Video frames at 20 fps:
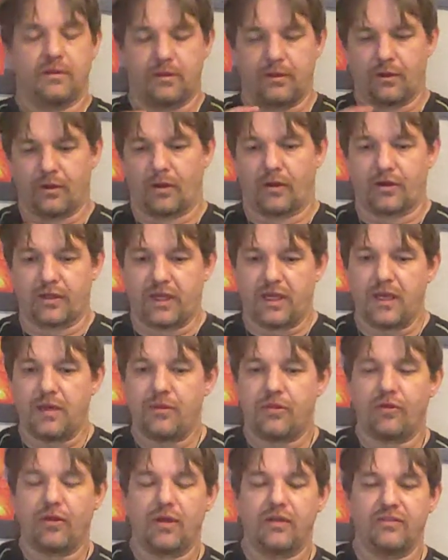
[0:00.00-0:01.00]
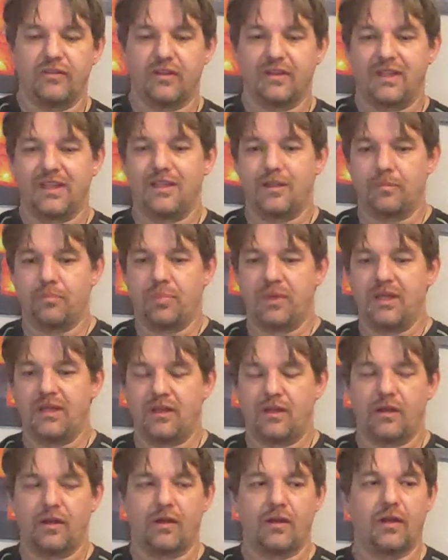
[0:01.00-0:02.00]
there are key things that need to be
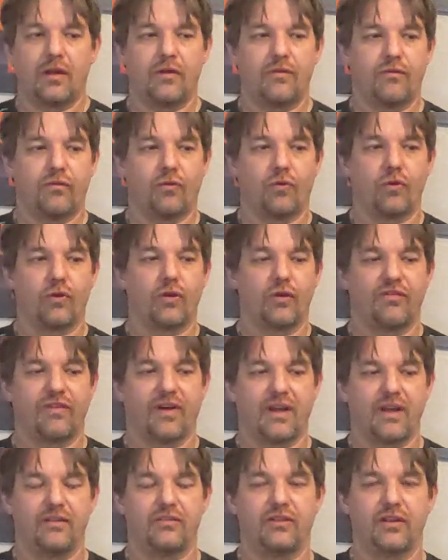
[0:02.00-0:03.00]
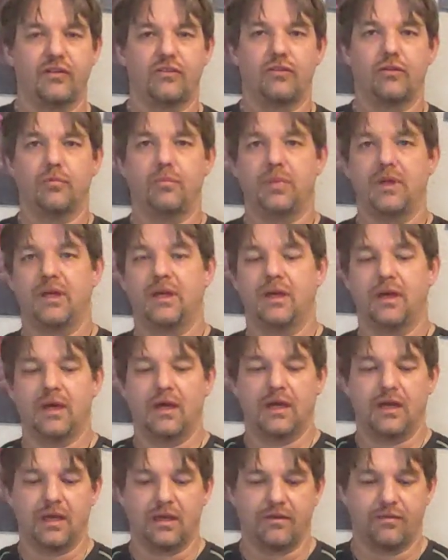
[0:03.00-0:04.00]
there for your fighting stance to be
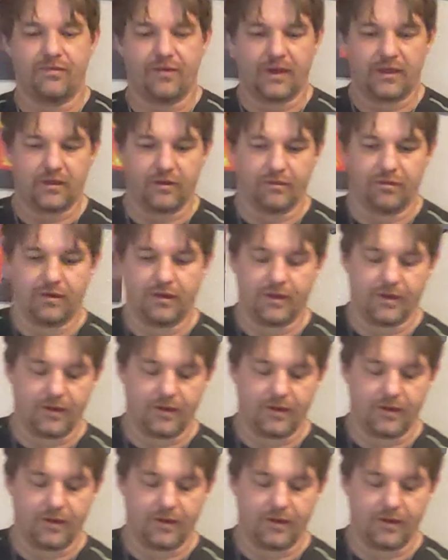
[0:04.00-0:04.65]
effective.